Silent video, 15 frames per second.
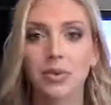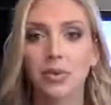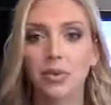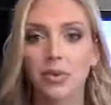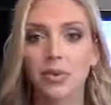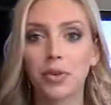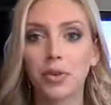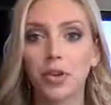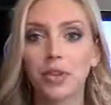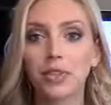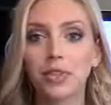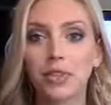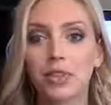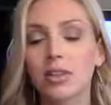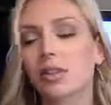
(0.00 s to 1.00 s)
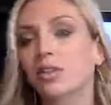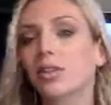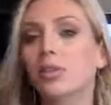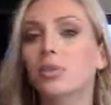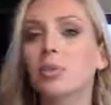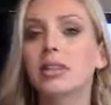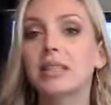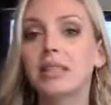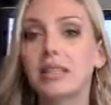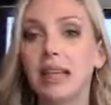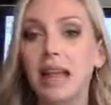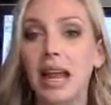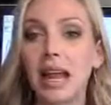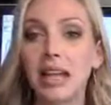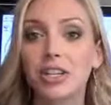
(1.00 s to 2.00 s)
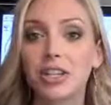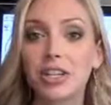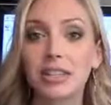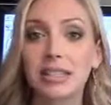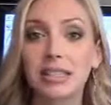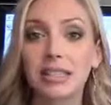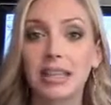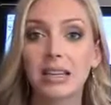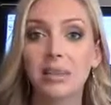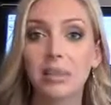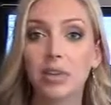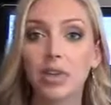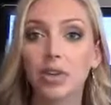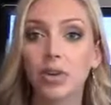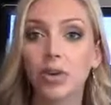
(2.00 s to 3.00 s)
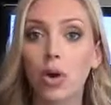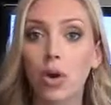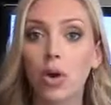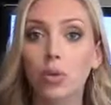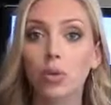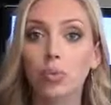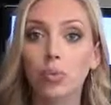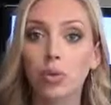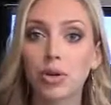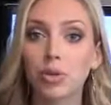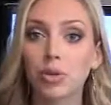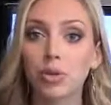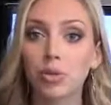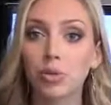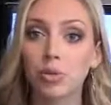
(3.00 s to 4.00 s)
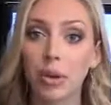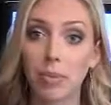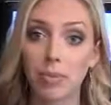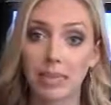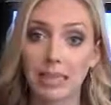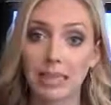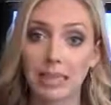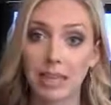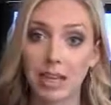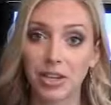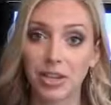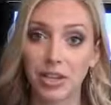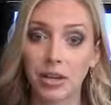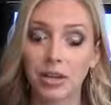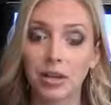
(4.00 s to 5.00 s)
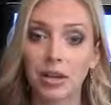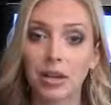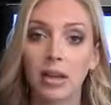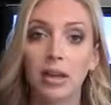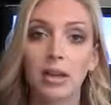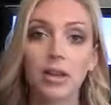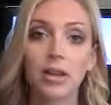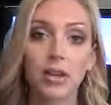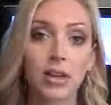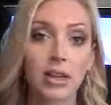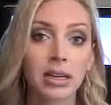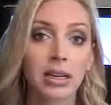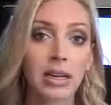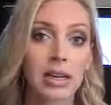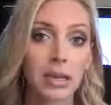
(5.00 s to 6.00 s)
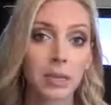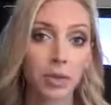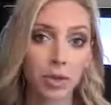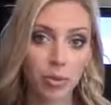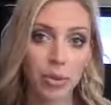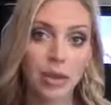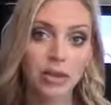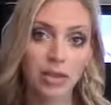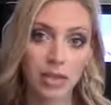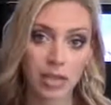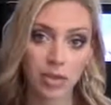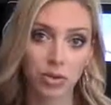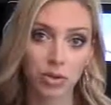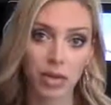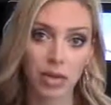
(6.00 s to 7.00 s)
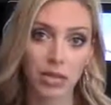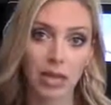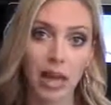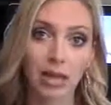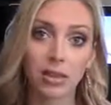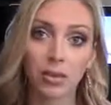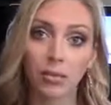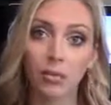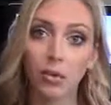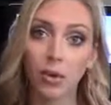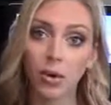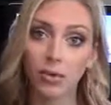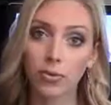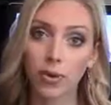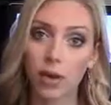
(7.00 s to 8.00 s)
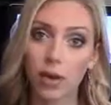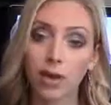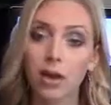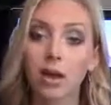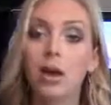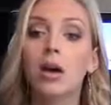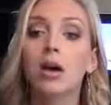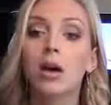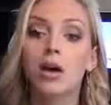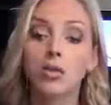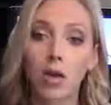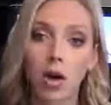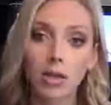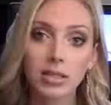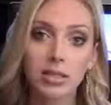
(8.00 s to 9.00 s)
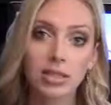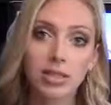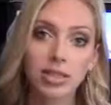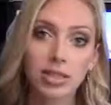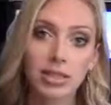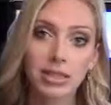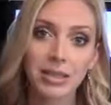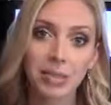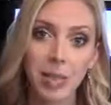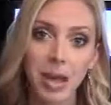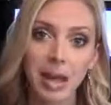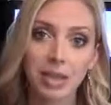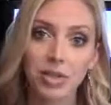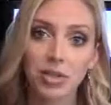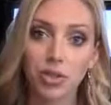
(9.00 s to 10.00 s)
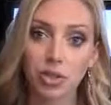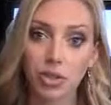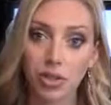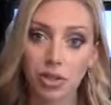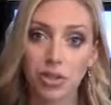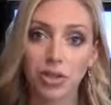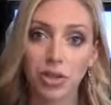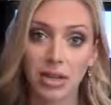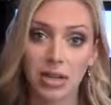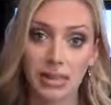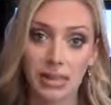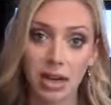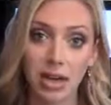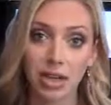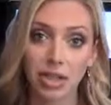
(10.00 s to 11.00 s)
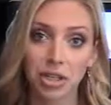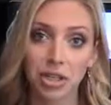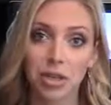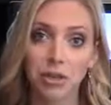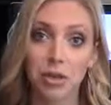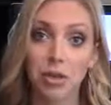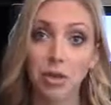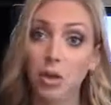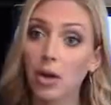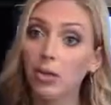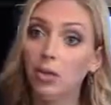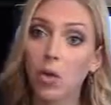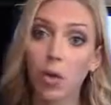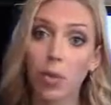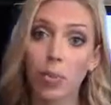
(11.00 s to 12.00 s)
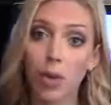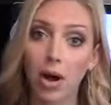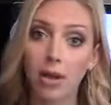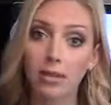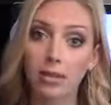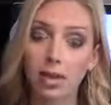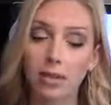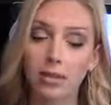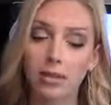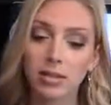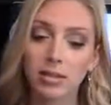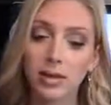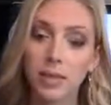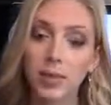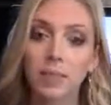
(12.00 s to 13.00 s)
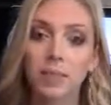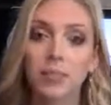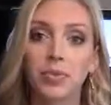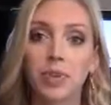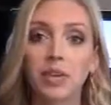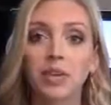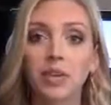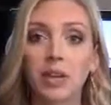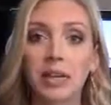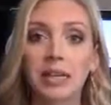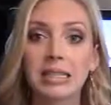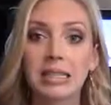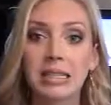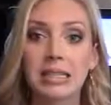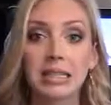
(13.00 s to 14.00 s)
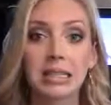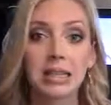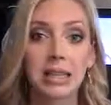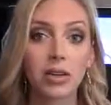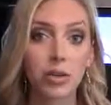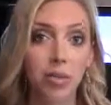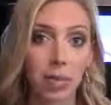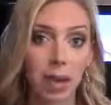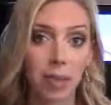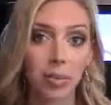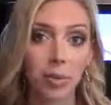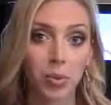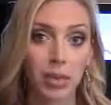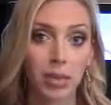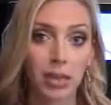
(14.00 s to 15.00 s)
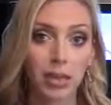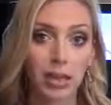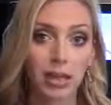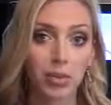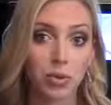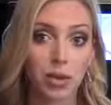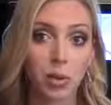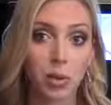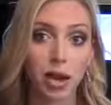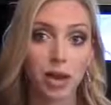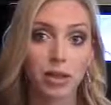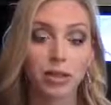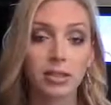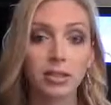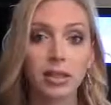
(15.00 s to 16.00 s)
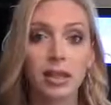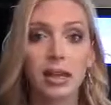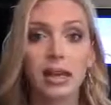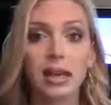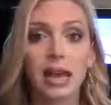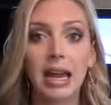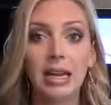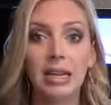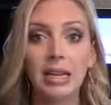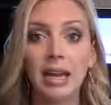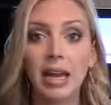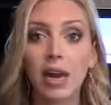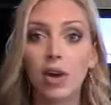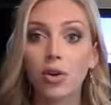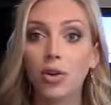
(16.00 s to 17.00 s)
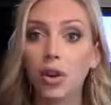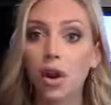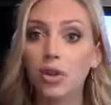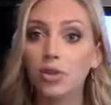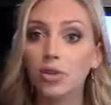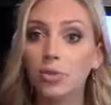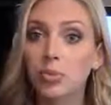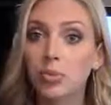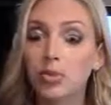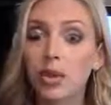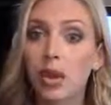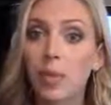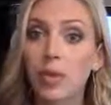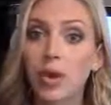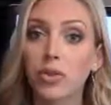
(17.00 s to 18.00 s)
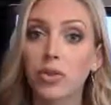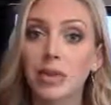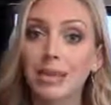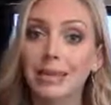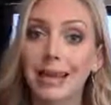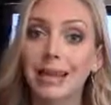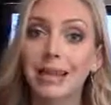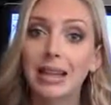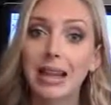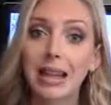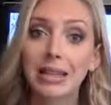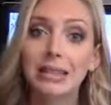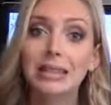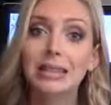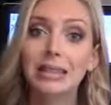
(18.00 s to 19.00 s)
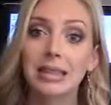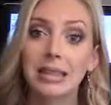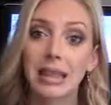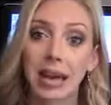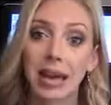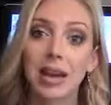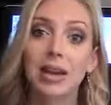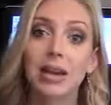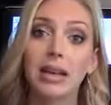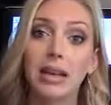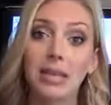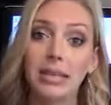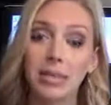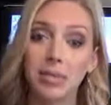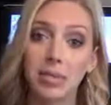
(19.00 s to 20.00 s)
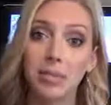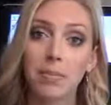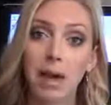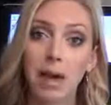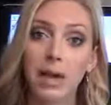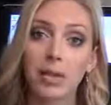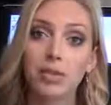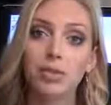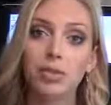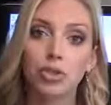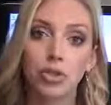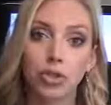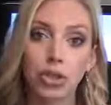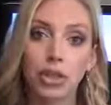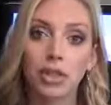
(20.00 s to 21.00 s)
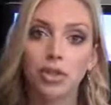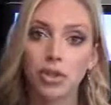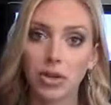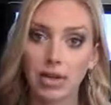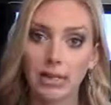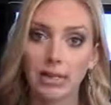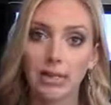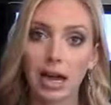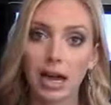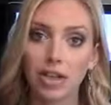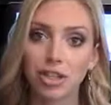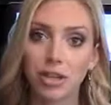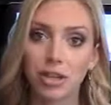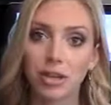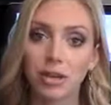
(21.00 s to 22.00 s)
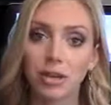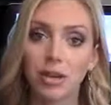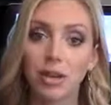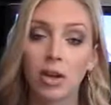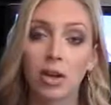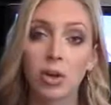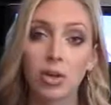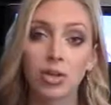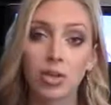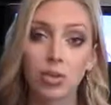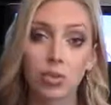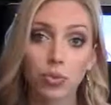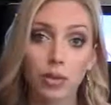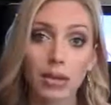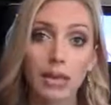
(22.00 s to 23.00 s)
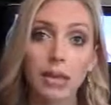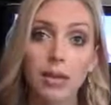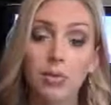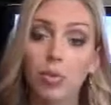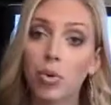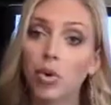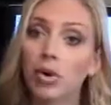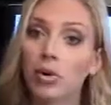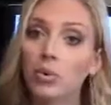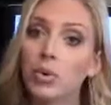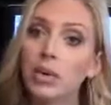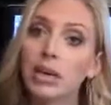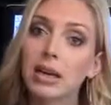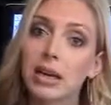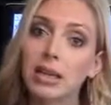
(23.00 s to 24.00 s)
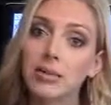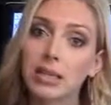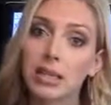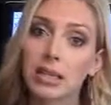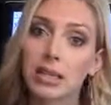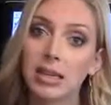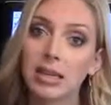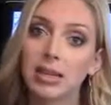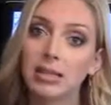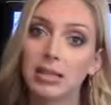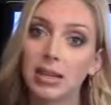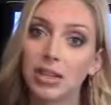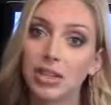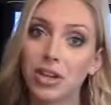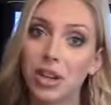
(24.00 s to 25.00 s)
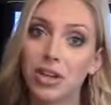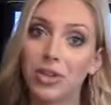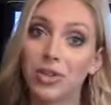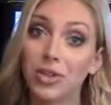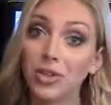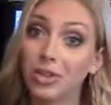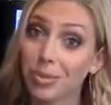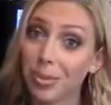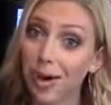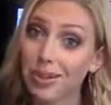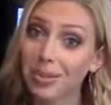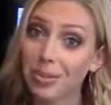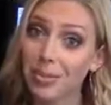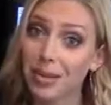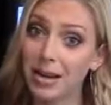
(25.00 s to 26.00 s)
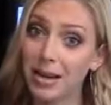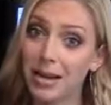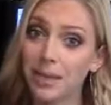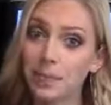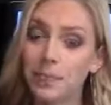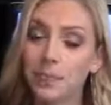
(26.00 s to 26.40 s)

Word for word: First, your real estate agent is going to be your own personal representation. They're going to keep your best interests at the forefront of all decisions made during the transaction and throughout the whole process. They're trained in the legal paperwork that's required and they are knowledgeable about the deadlines that need to be met during a transaction, which is really important when it comes to things such as your deposit money.